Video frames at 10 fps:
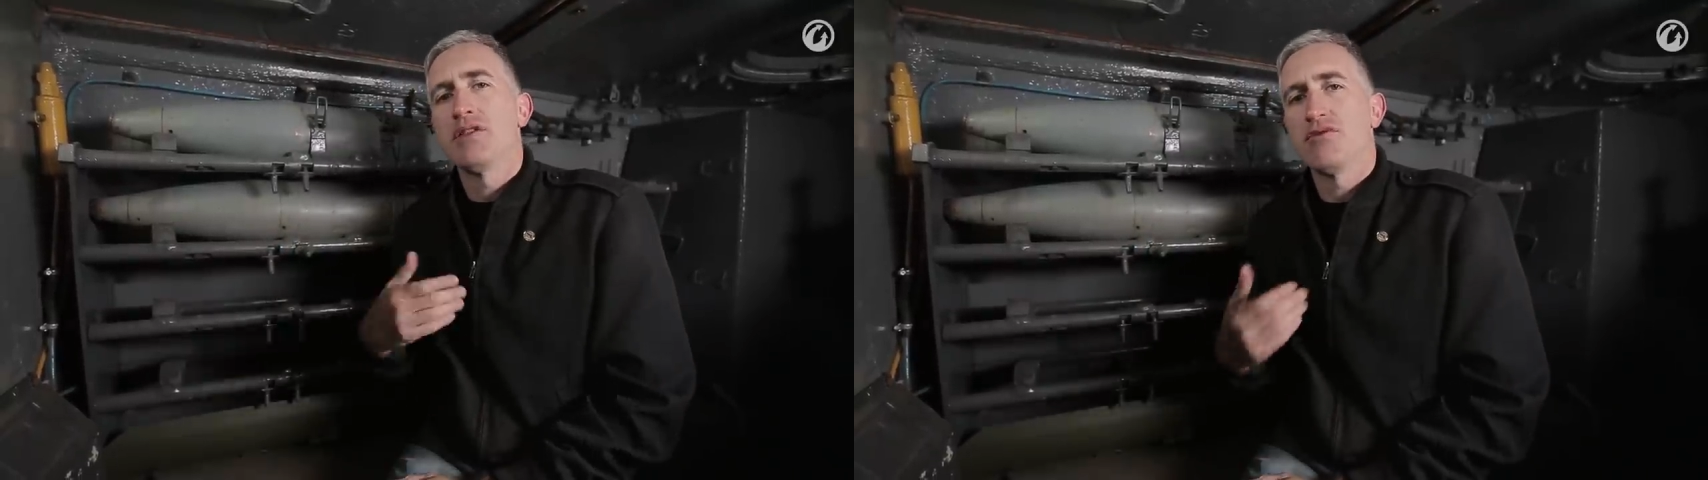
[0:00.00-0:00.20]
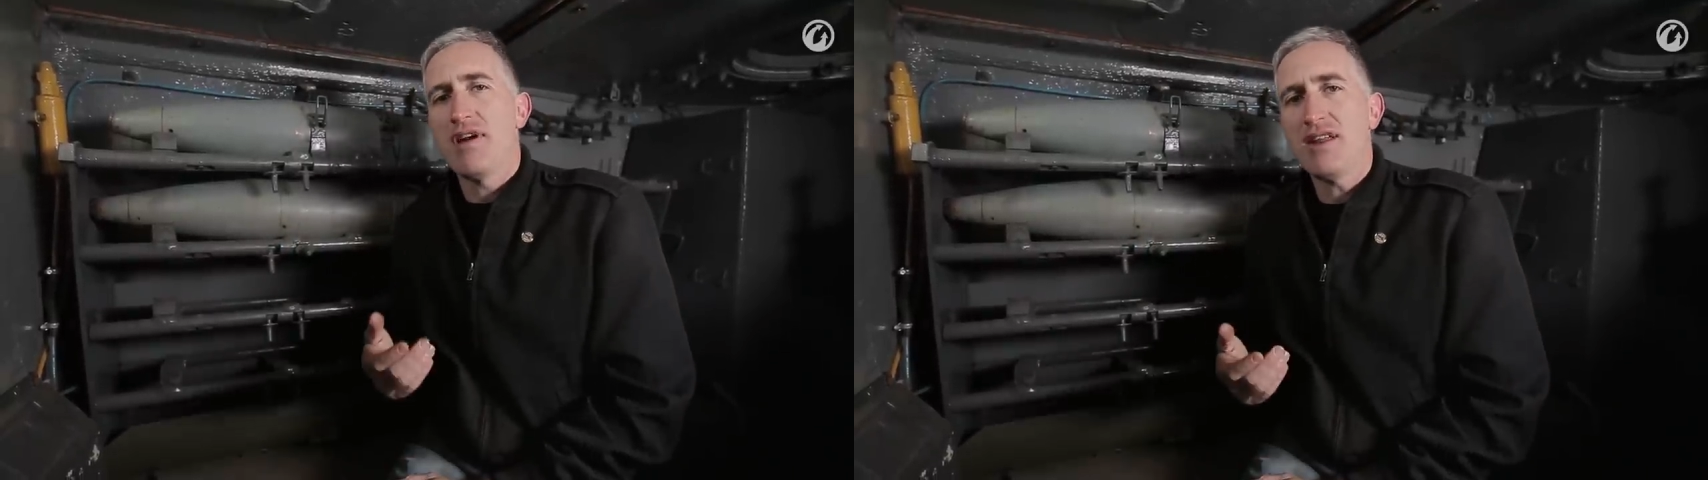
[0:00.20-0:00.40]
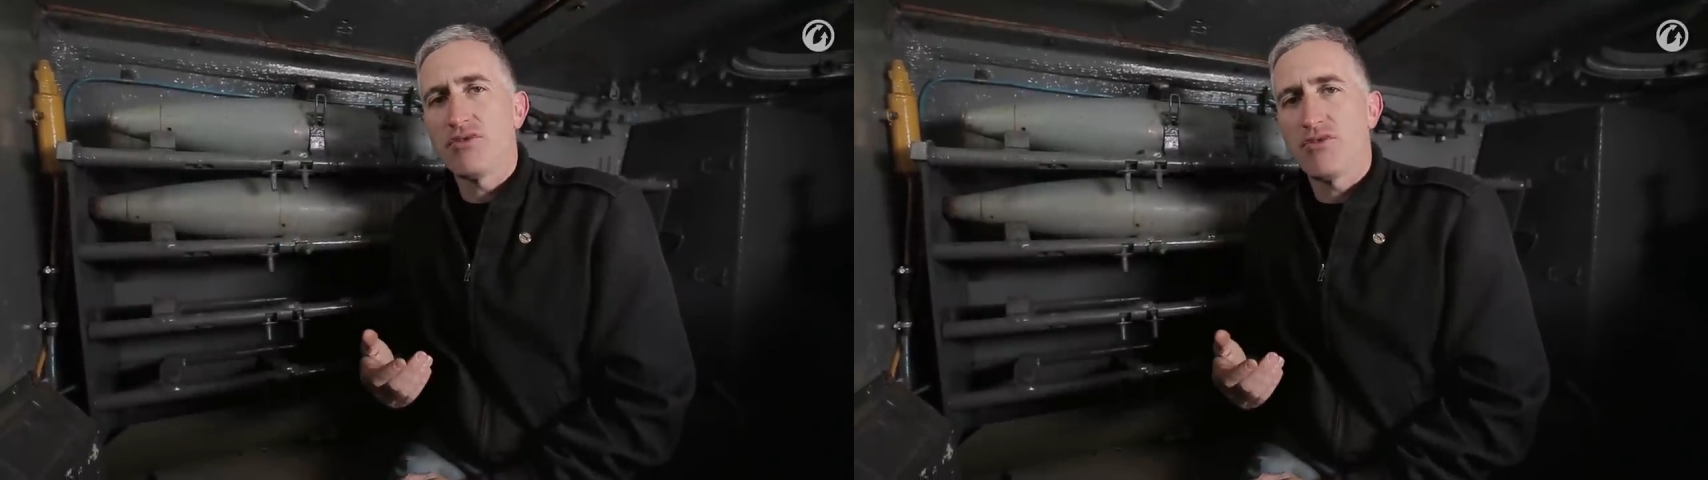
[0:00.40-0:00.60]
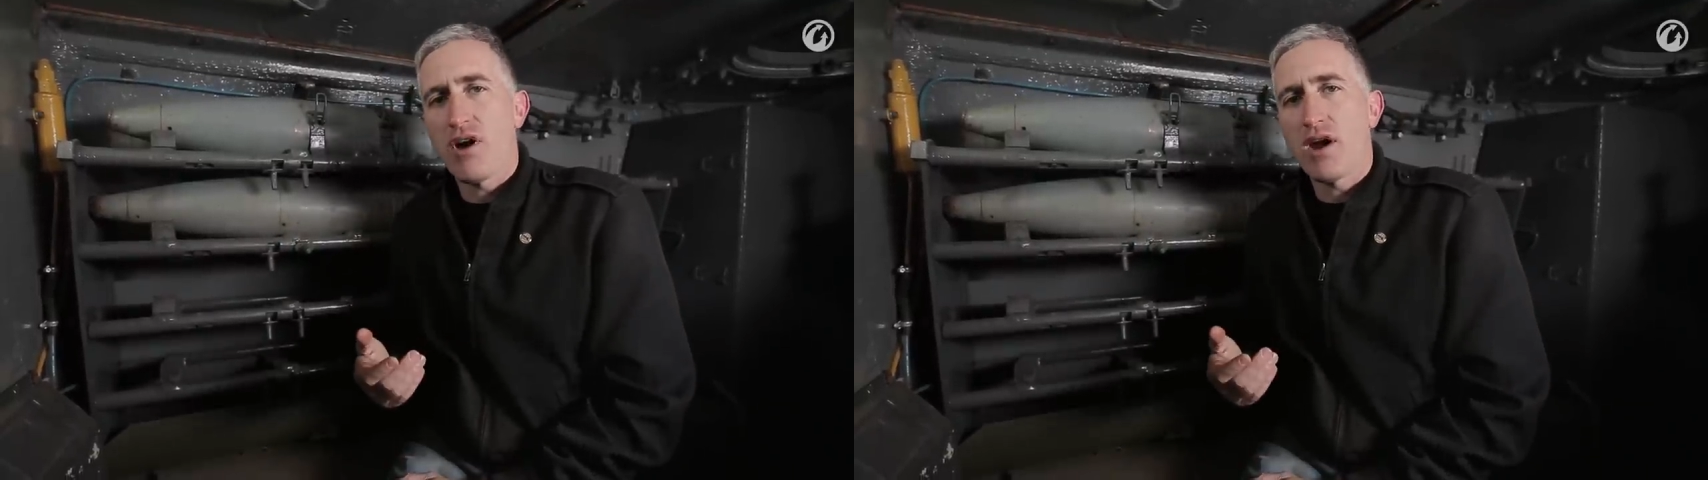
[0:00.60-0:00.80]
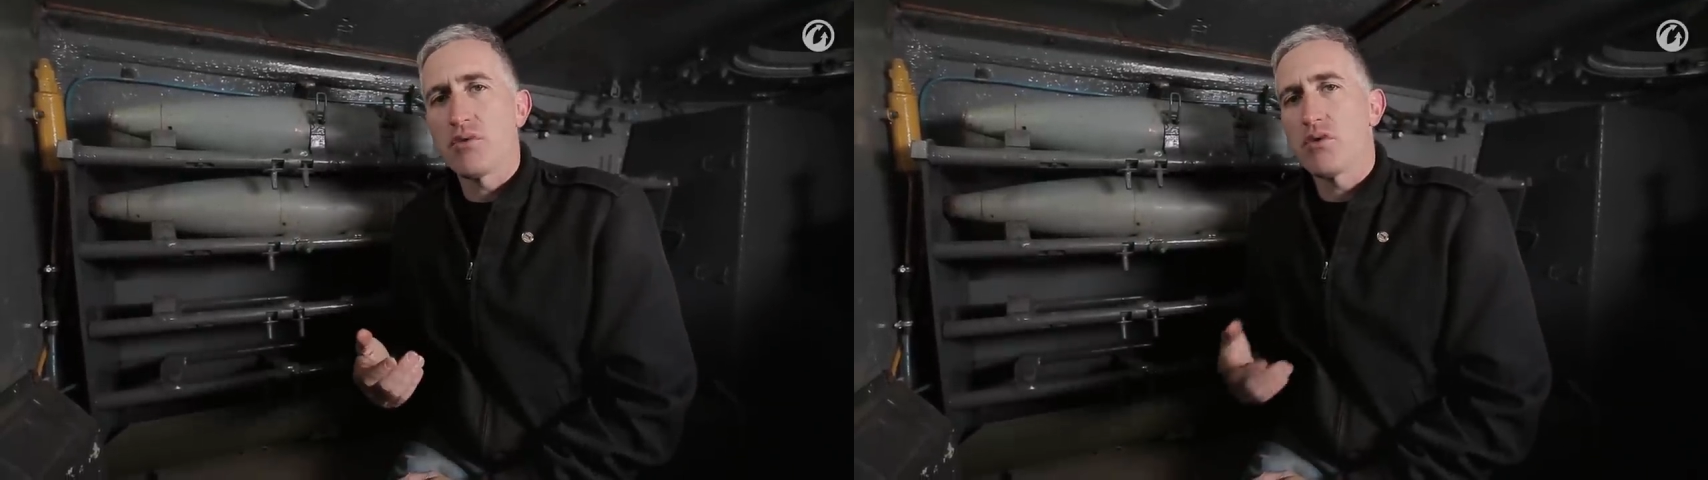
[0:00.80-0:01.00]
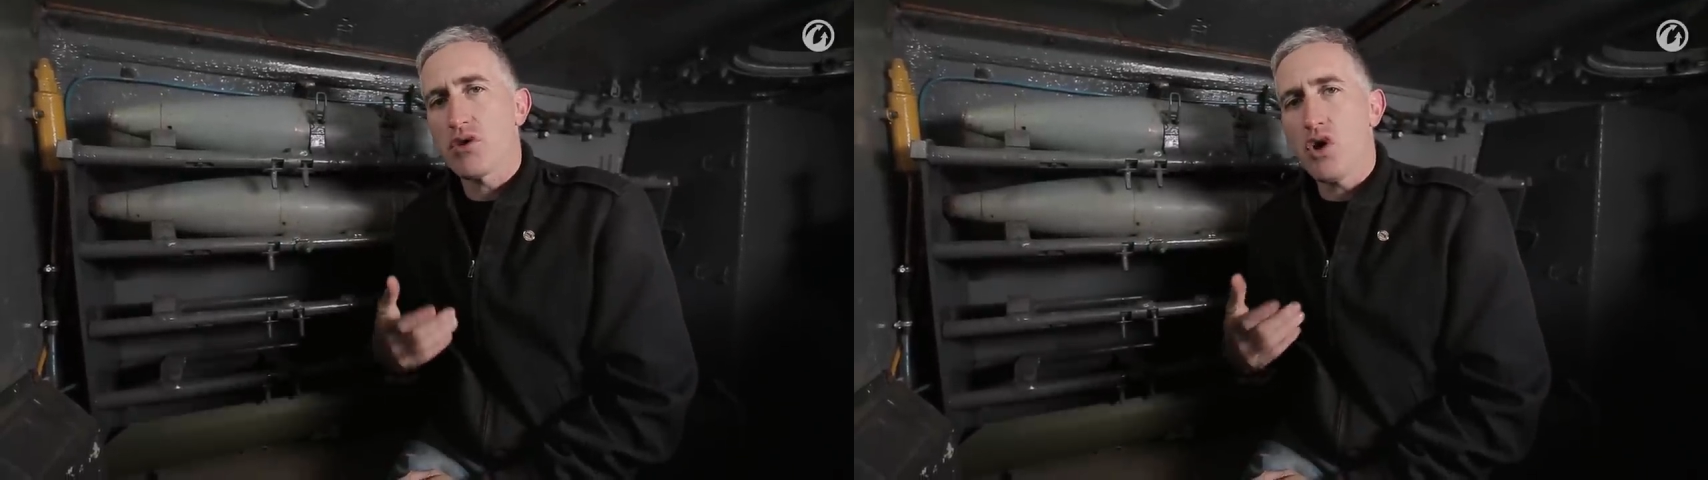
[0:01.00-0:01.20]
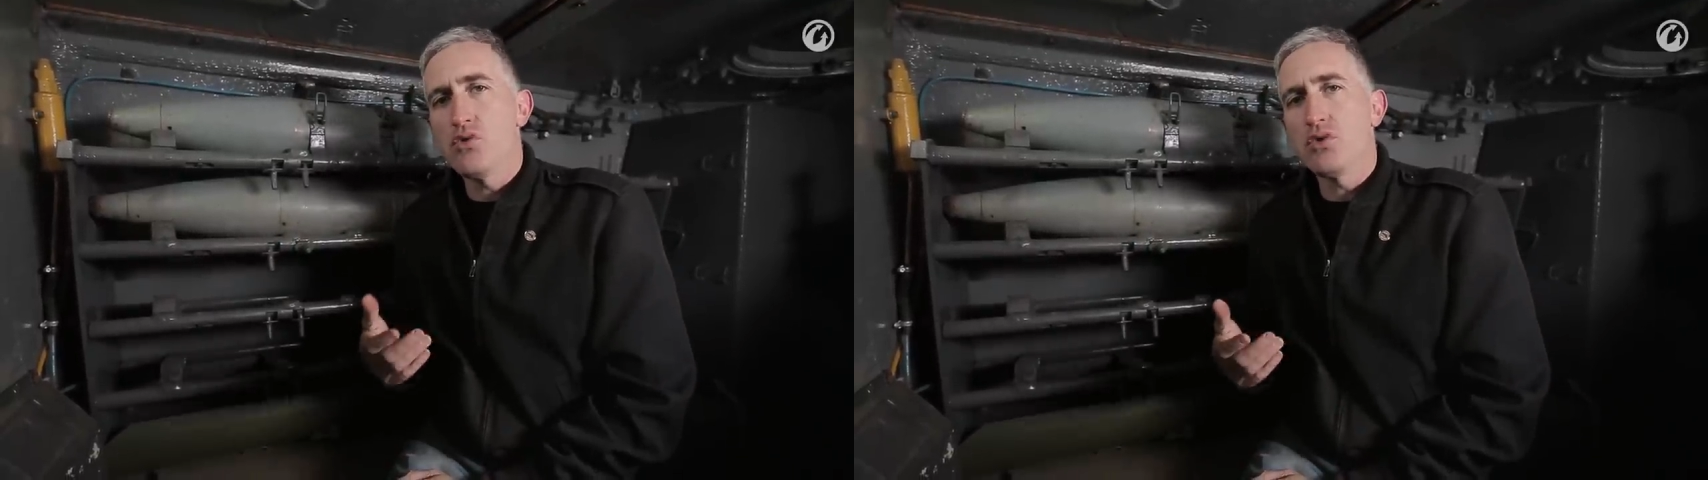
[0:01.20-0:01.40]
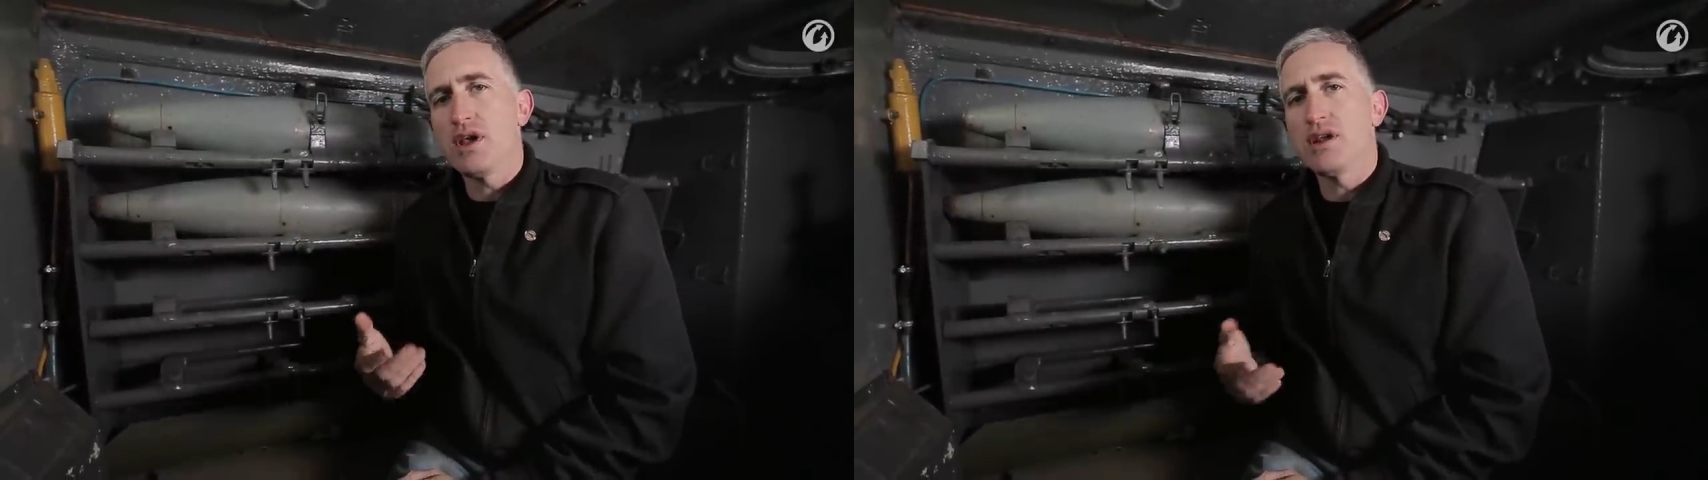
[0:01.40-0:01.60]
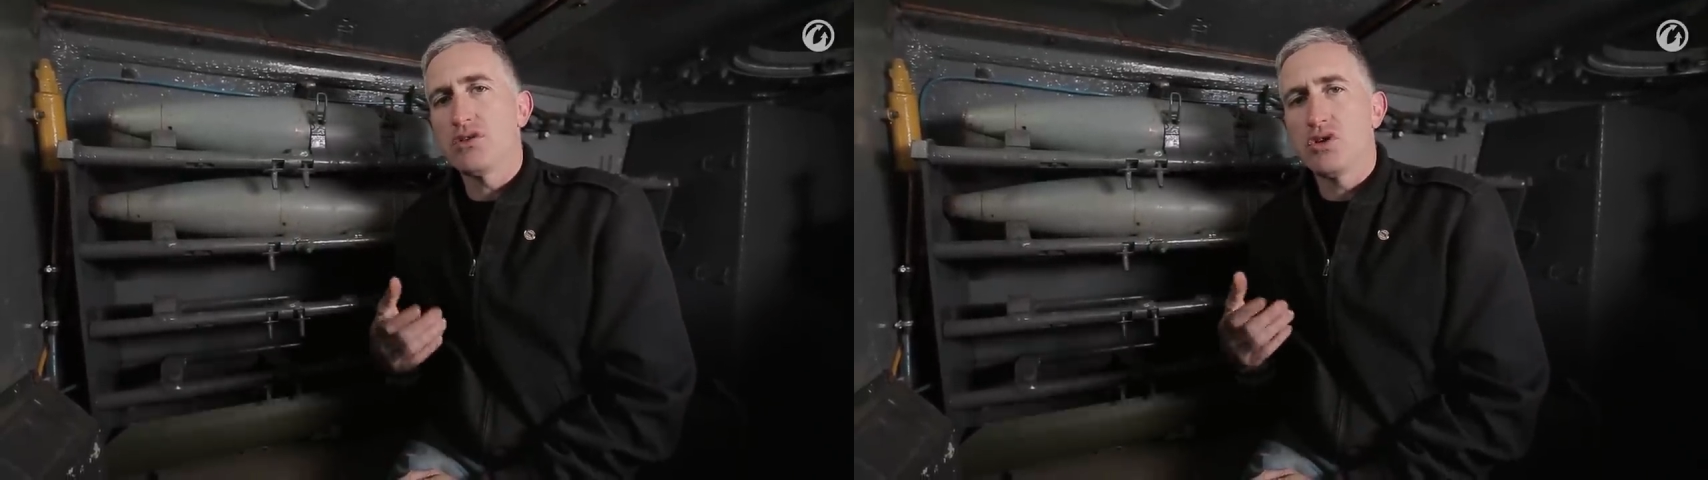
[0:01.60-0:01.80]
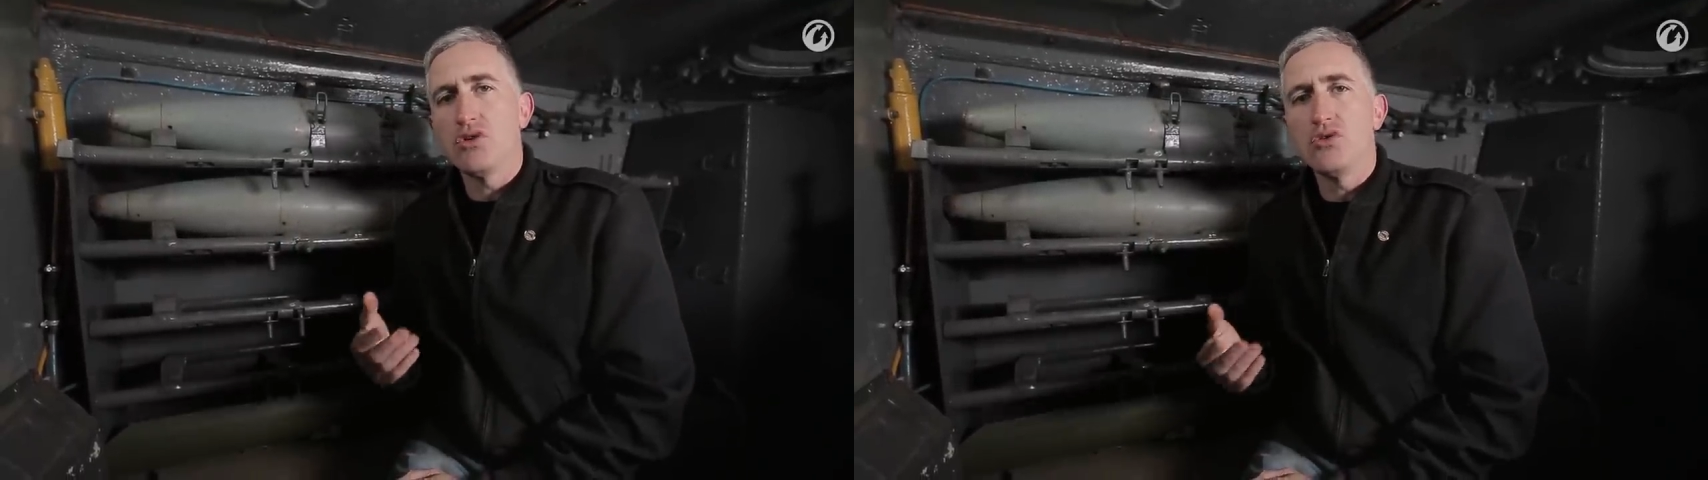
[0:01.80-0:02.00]
The rate of fire was only
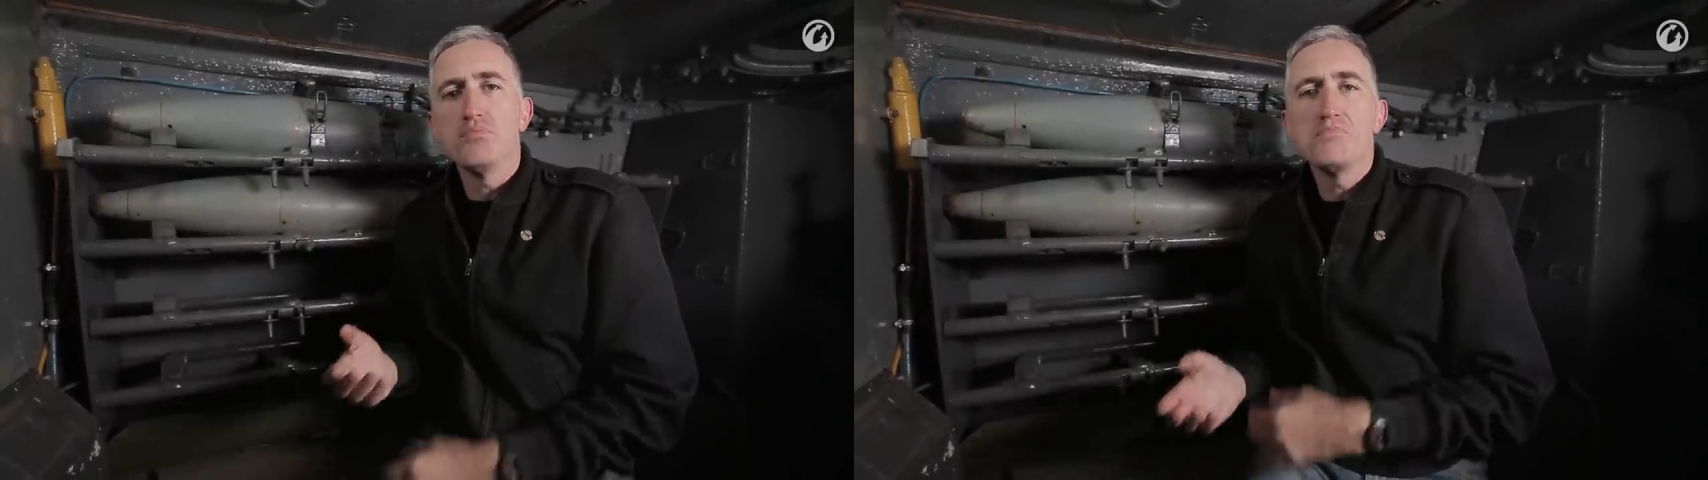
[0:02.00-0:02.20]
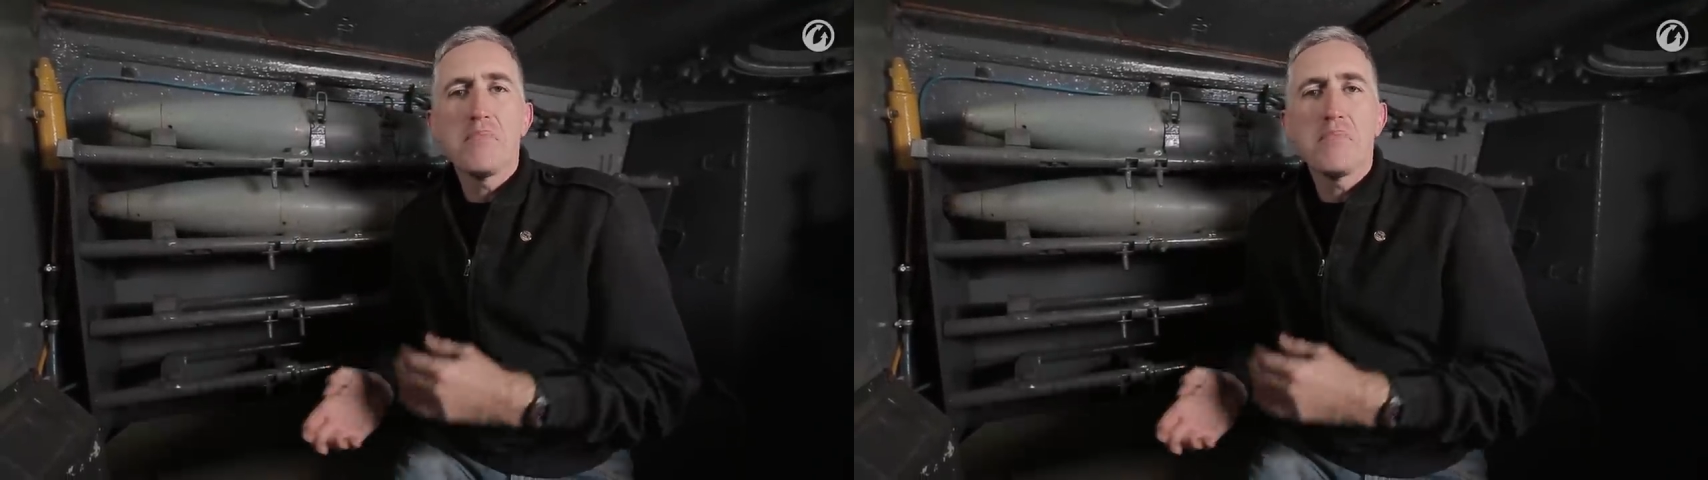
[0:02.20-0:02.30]
two,